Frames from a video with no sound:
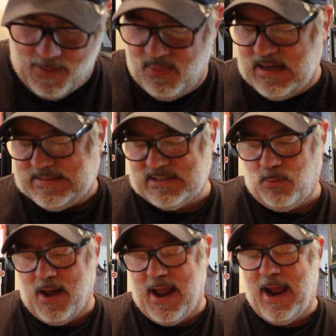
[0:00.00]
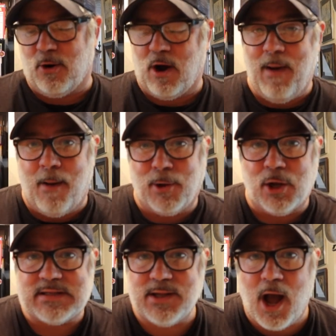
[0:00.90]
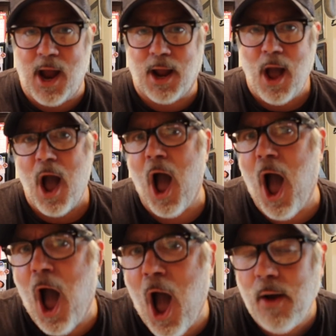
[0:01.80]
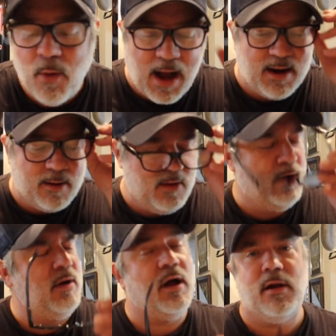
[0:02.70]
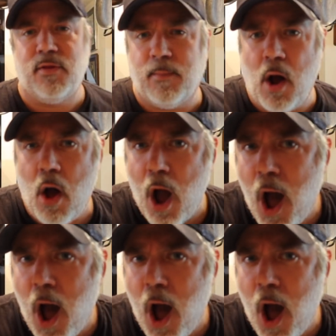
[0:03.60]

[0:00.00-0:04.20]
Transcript: and this is what Angry Mama looks like. Well, I, hold on, anything more.